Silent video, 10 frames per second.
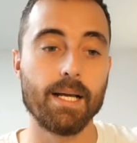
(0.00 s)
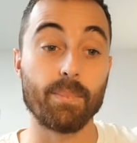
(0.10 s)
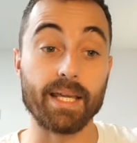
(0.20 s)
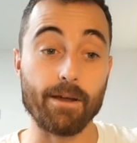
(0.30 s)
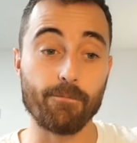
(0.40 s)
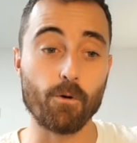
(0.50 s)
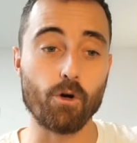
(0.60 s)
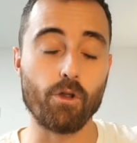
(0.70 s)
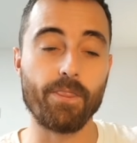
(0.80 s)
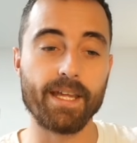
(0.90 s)
But yeah,
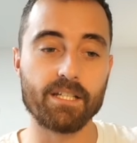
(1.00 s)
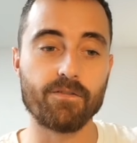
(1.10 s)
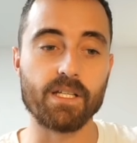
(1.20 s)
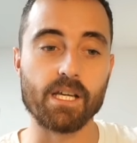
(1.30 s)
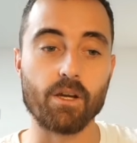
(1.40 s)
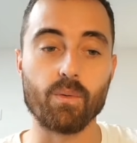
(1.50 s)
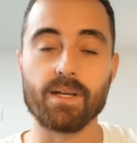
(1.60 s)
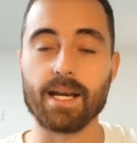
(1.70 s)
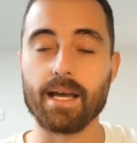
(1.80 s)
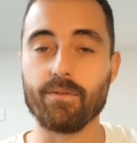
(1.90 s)
for this video, we're
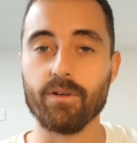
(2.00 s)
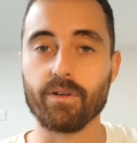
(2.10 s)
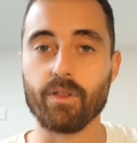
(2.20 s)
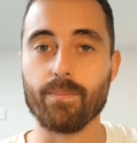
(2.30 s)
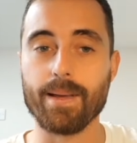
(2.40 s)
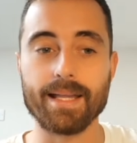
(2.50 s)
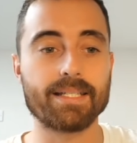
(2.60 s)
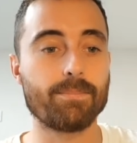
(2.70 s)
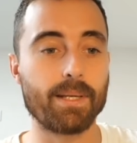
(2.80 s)
going to have a look at the best